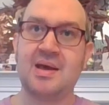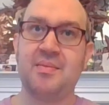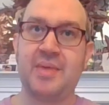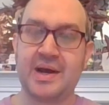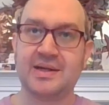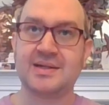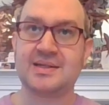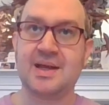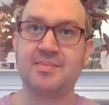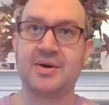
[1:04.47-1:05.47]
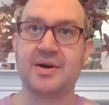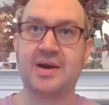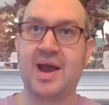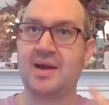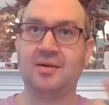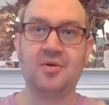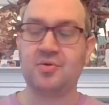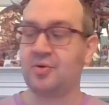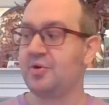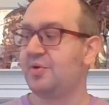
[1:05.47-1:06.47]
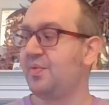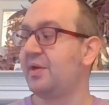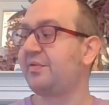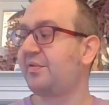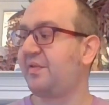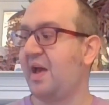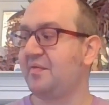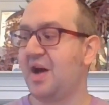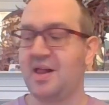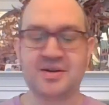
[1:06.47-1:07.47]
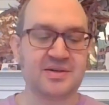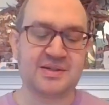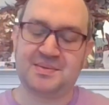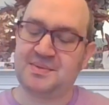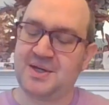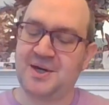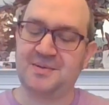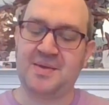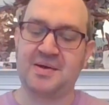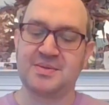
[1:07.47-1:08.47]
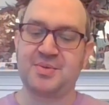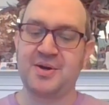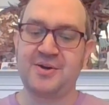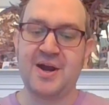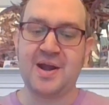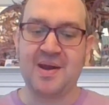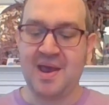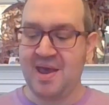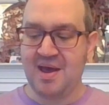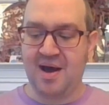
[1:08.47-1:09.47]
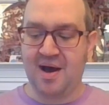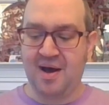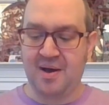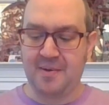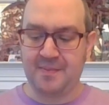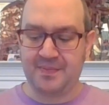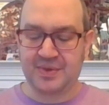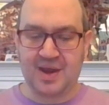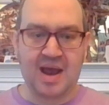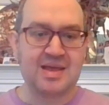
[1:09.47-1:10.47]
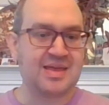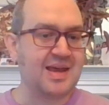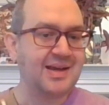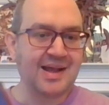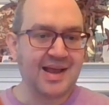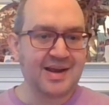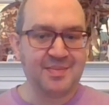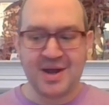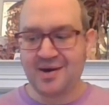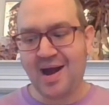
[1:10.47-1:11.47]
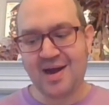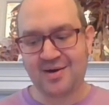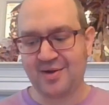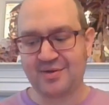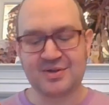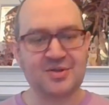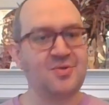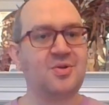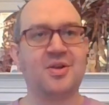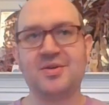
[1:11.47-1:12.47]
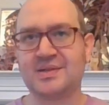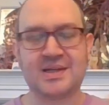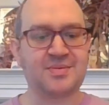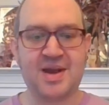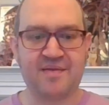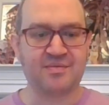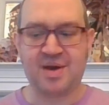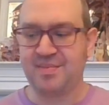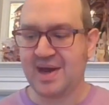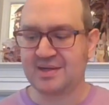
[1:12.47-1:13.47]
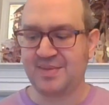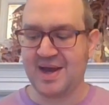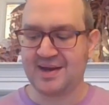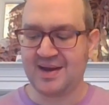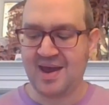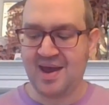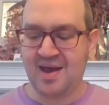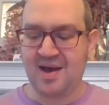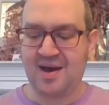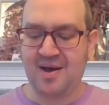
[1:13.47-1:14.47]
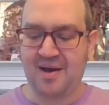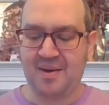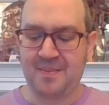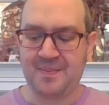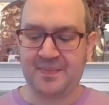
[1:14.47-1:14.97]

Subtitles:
back in December at a local Goodwill for $5. So that was pretty great. I think I like it better. I don't know. They're so close. That's why I have them right back to back. Um,